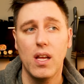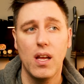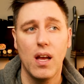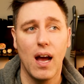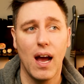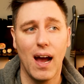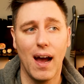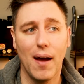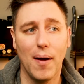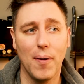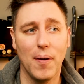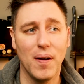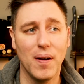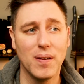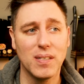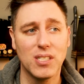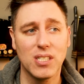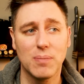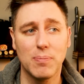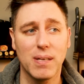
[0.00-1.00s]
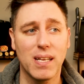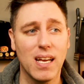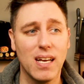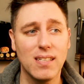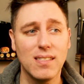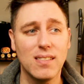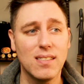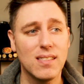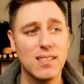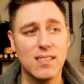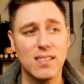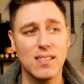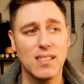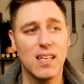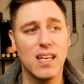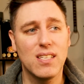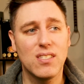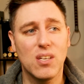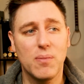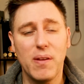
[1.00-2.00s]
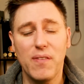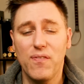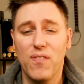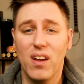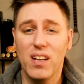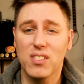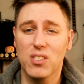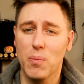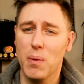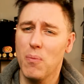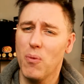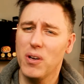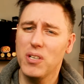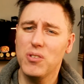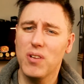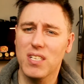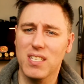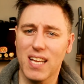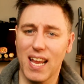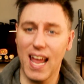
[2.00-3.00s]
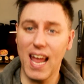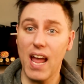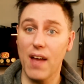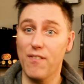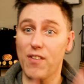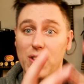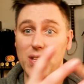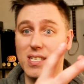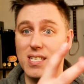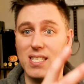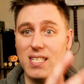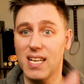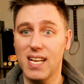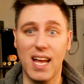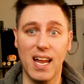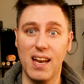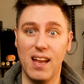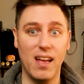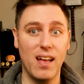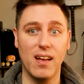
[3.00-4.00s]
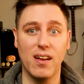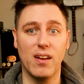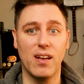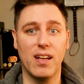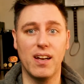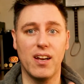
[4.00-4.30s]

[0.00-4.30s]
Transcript: Uh, just because it's gonna be fun, it's gonna be more interesting. Hey, I found this thing at a, at